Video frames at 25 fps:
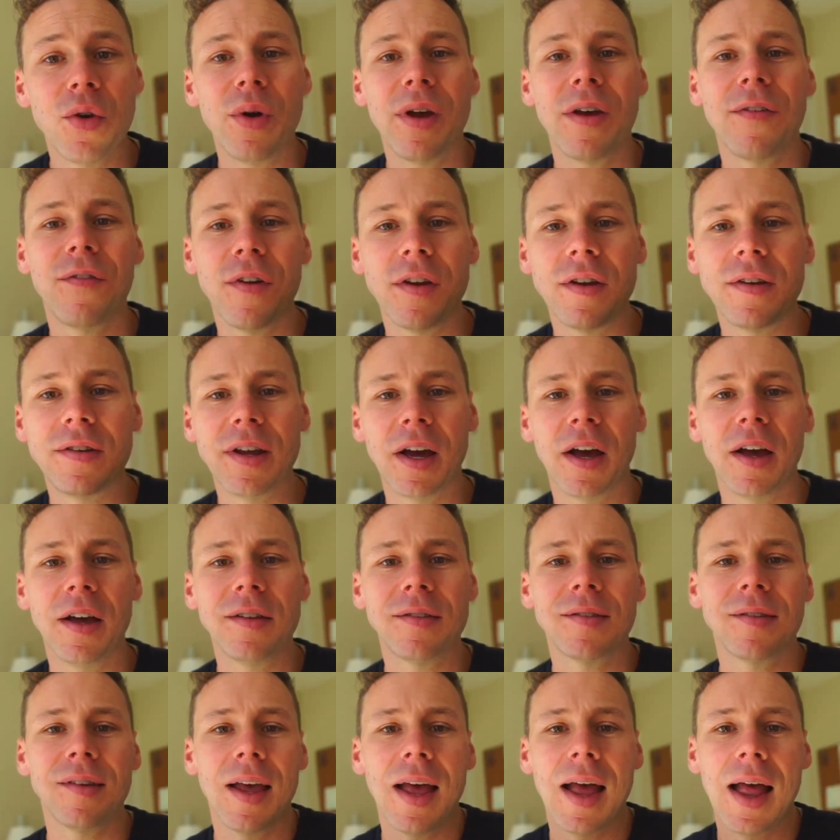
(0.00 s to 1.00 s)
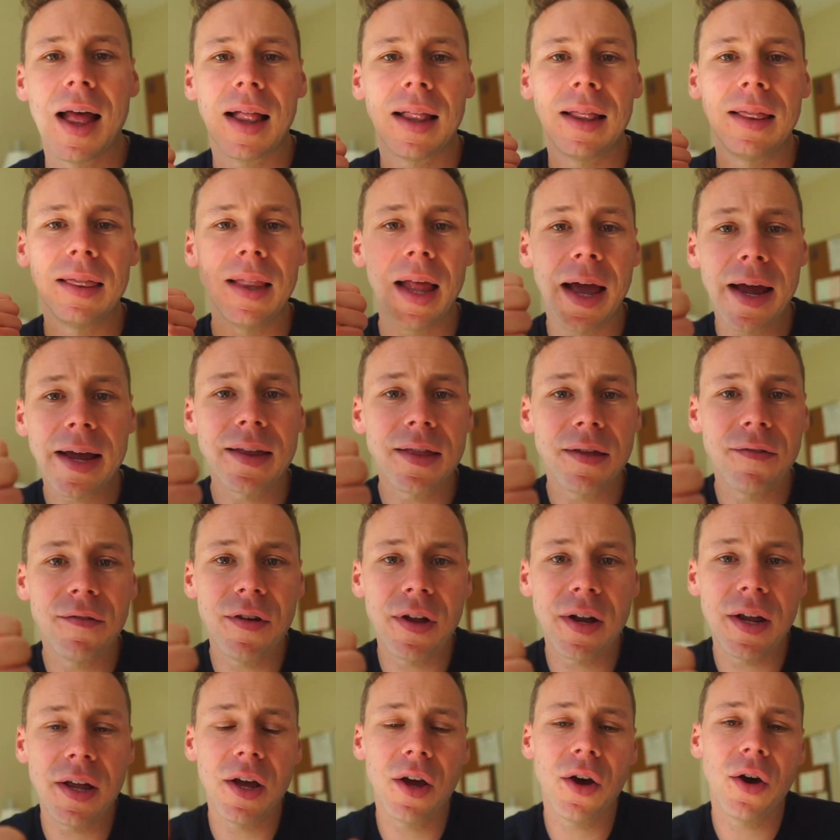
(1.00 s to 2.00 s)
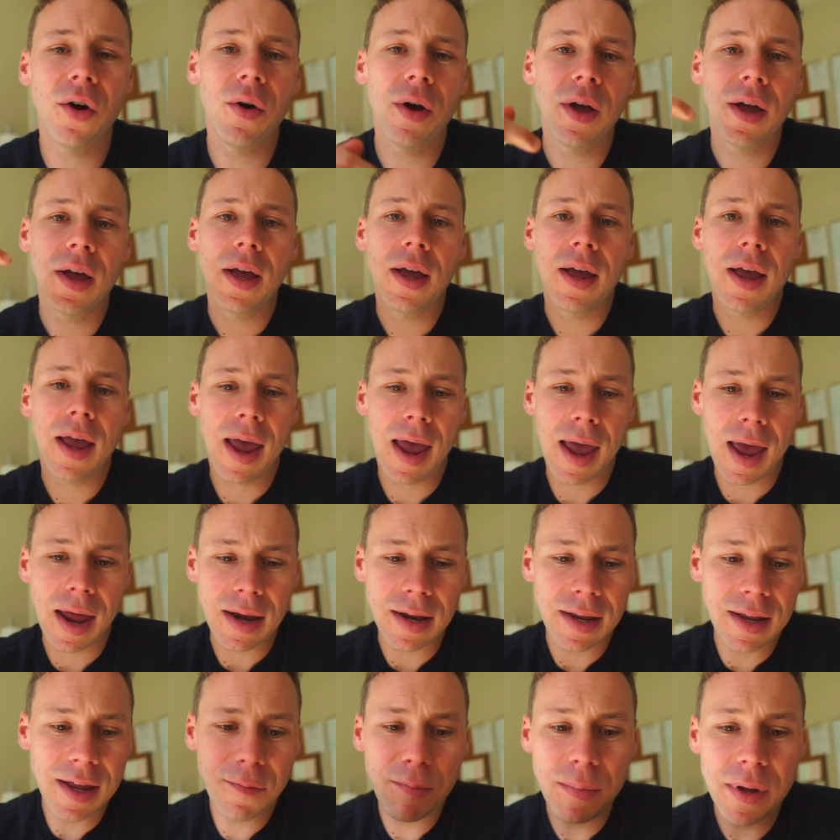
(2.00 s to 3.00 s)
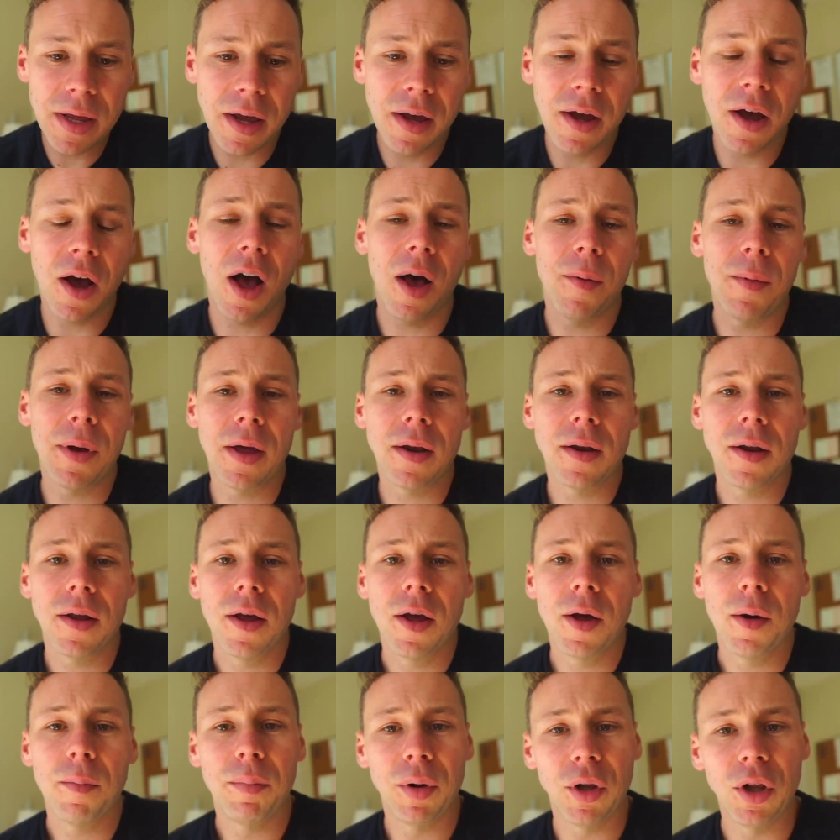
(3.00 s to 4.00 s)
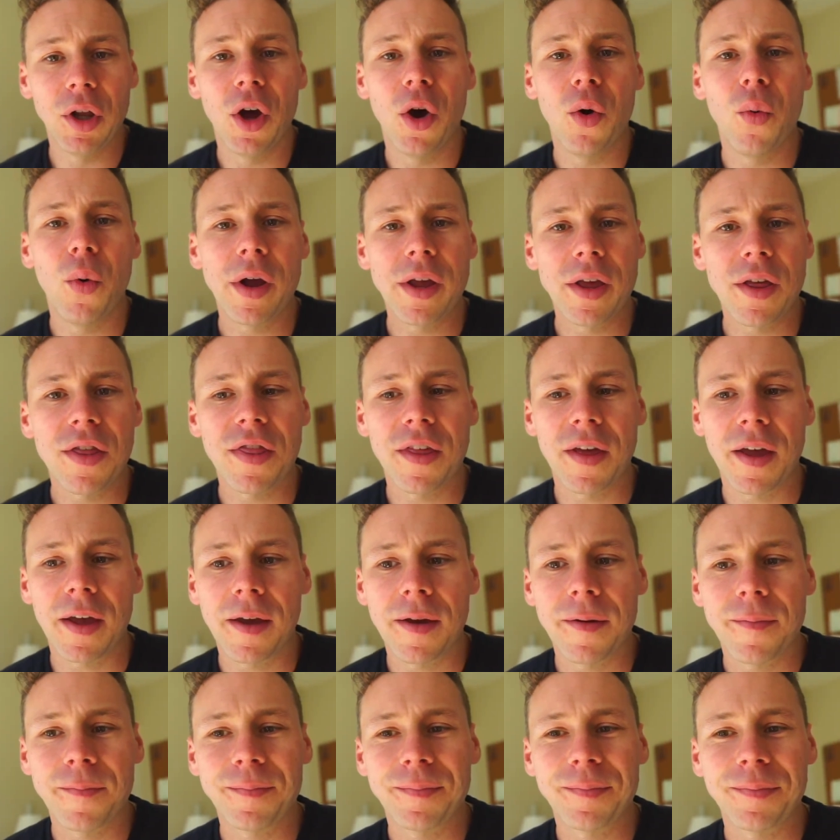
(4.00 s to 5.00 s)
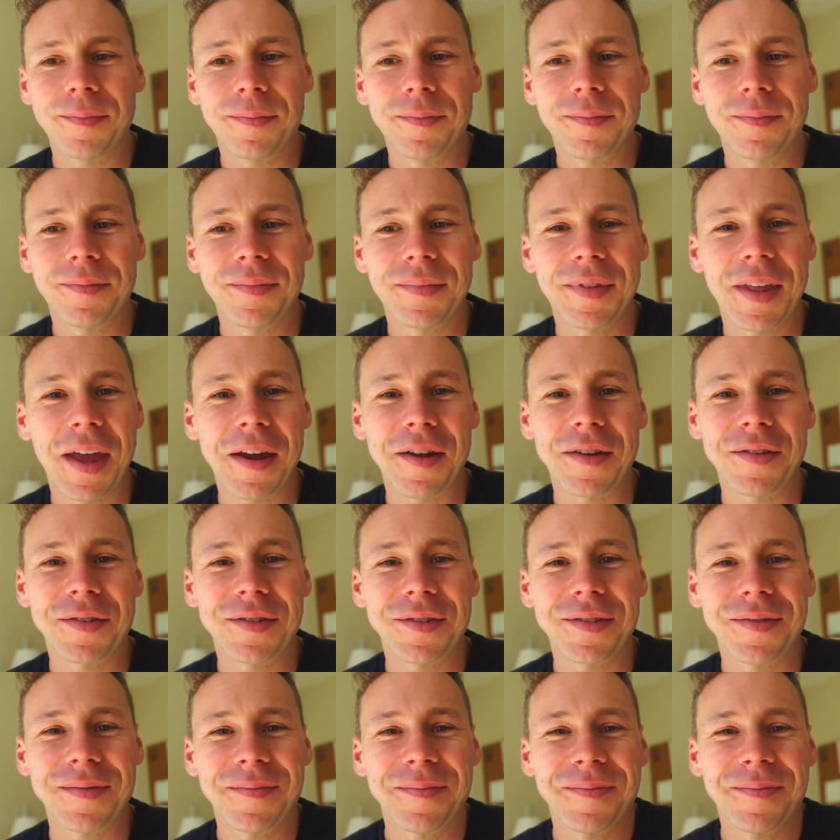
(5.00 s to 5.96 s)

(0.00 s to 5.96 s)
If it does, like the video and give me a comment below what you think. Thanks.